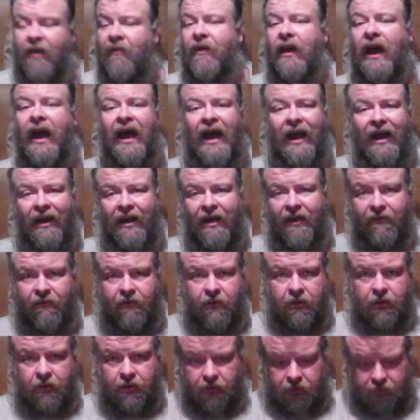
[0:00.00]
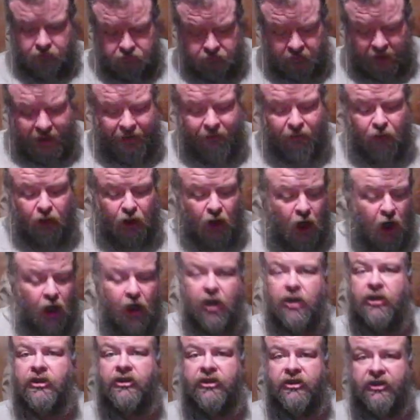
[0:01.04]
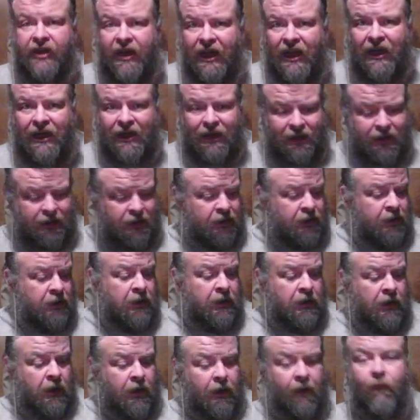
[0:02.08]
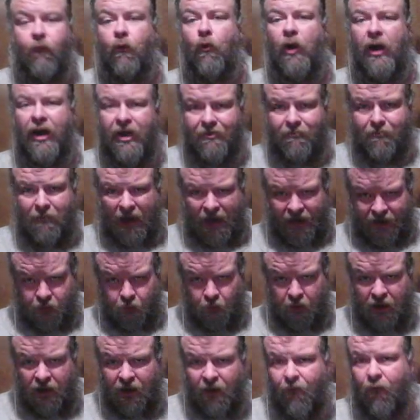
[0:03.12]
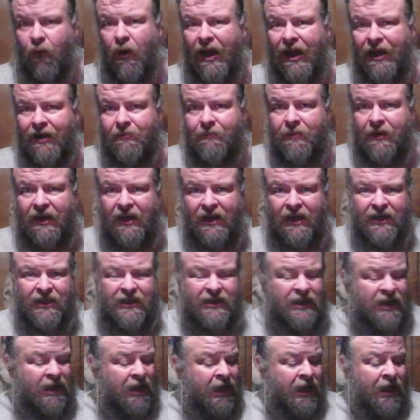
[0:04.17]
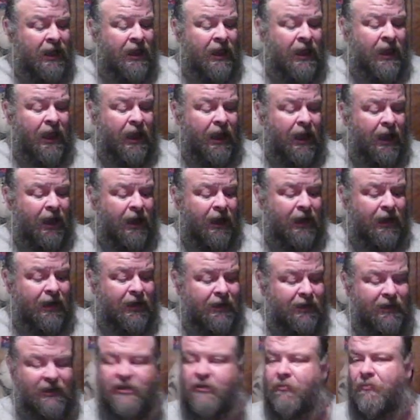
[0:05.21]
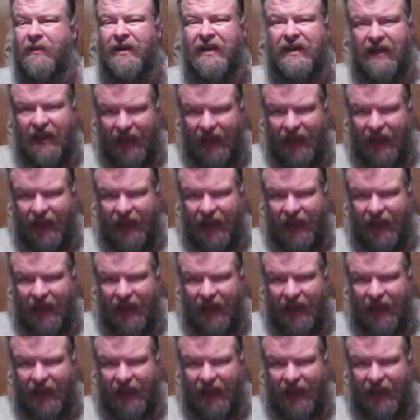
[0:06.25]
I have a rather large stock of 1x12 white pine. It's been